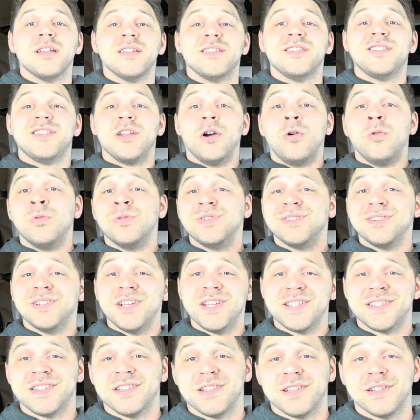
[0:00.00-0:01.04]
Don't
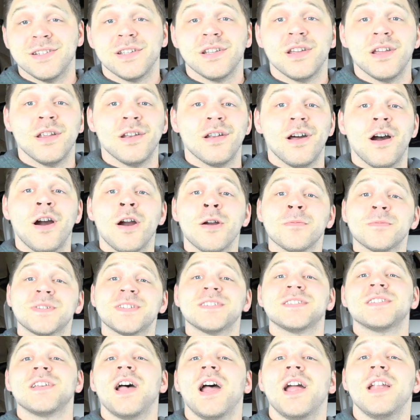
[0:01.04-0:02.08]
listen. An armed
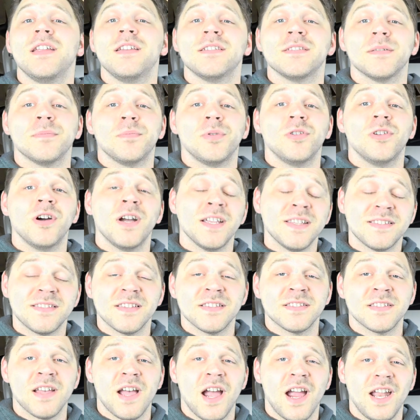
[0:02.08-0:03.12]
society is a polite
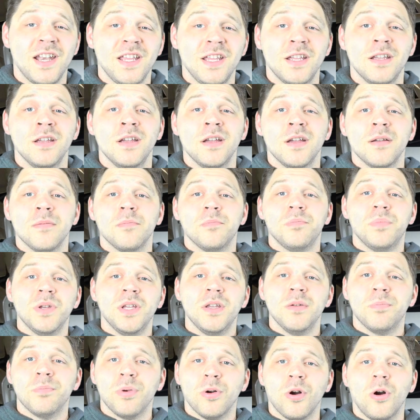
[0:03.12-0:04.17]
society.
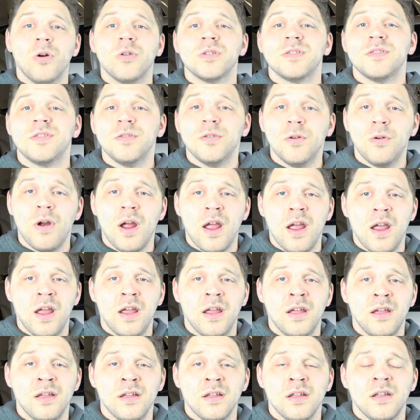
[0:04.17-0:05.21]
Be pro
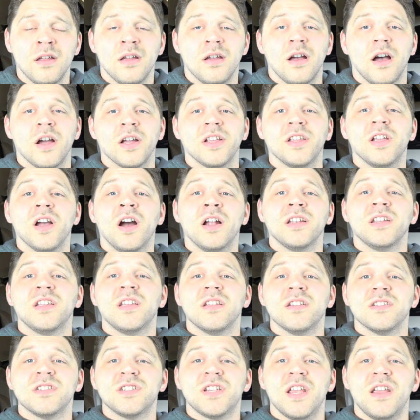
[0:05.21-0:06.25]
2A. A gun
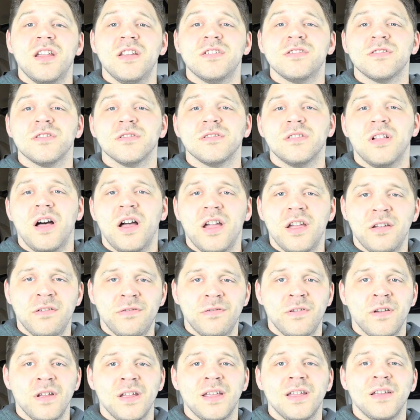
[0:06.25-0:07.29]
can change your
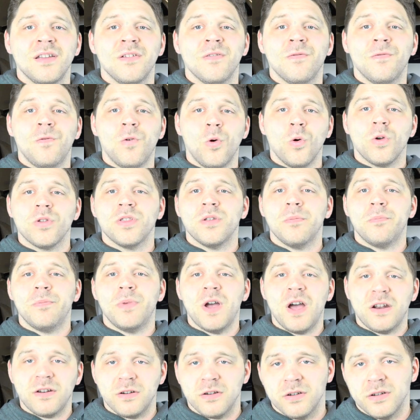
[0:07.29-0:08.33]
life for the
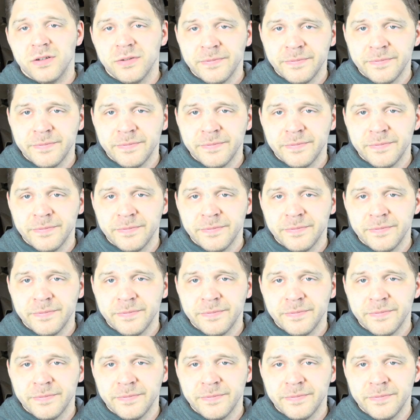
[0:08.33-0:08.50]
better.